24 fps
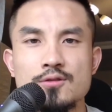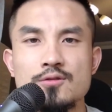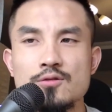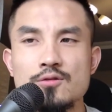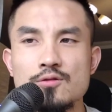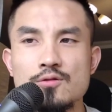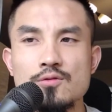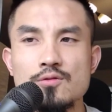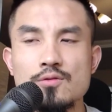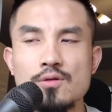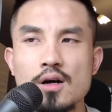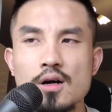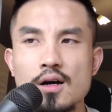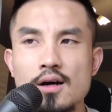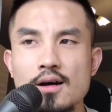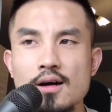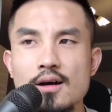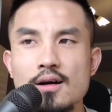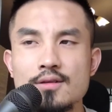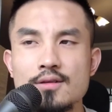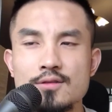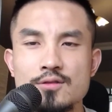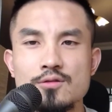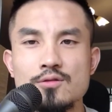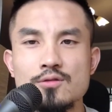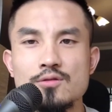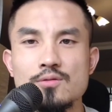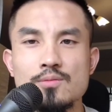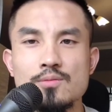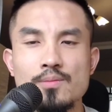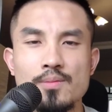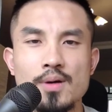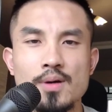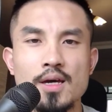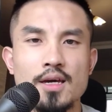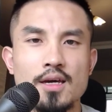to
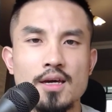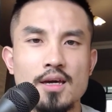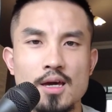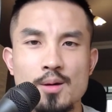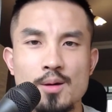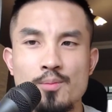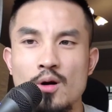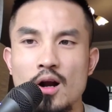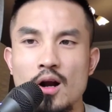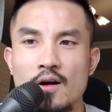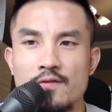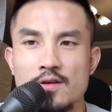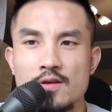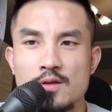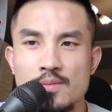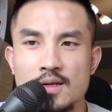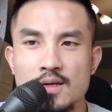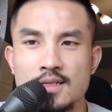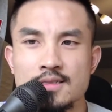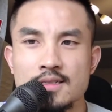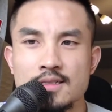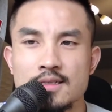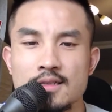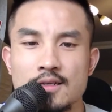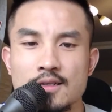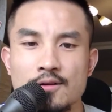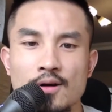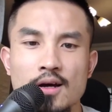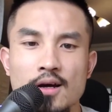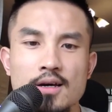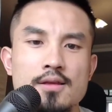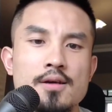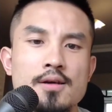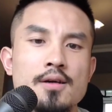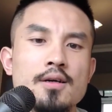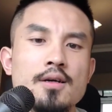make a profit, basically,
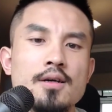right?